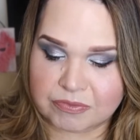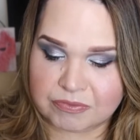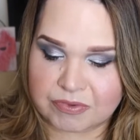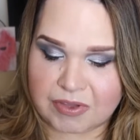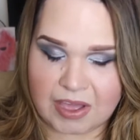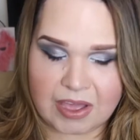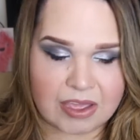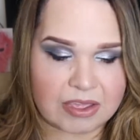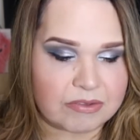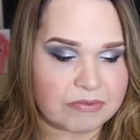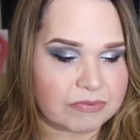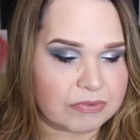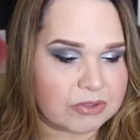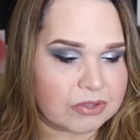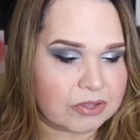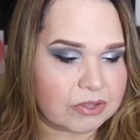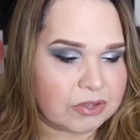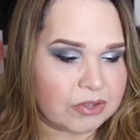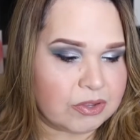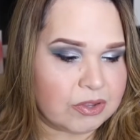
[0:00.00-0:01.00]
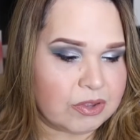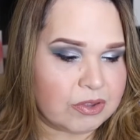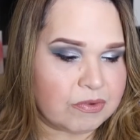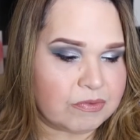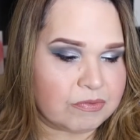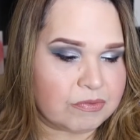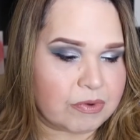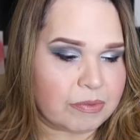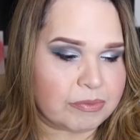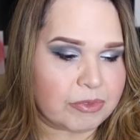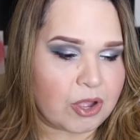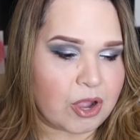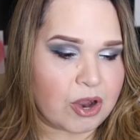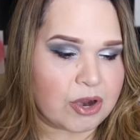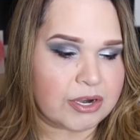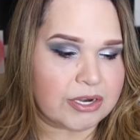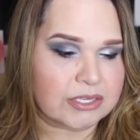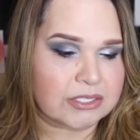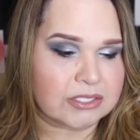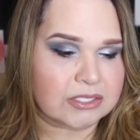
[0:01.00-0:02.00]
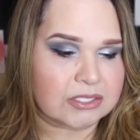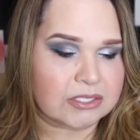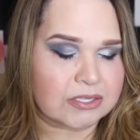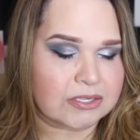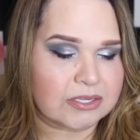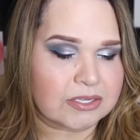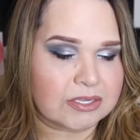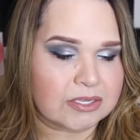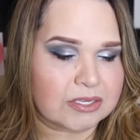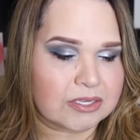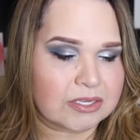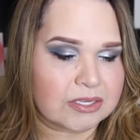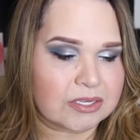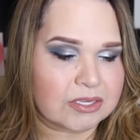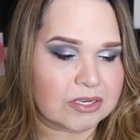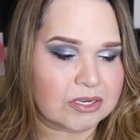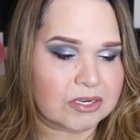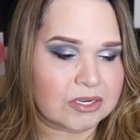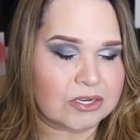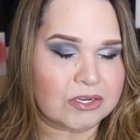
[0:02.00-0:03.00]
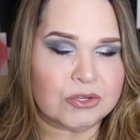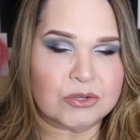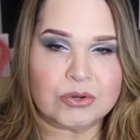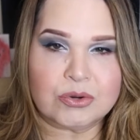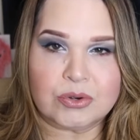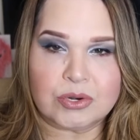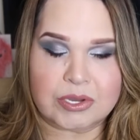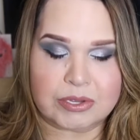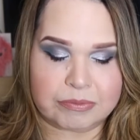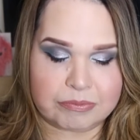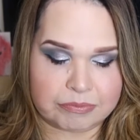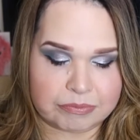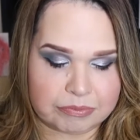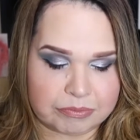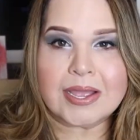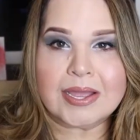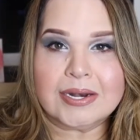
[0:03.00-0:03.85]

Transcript: five, from the artist Nude Cream.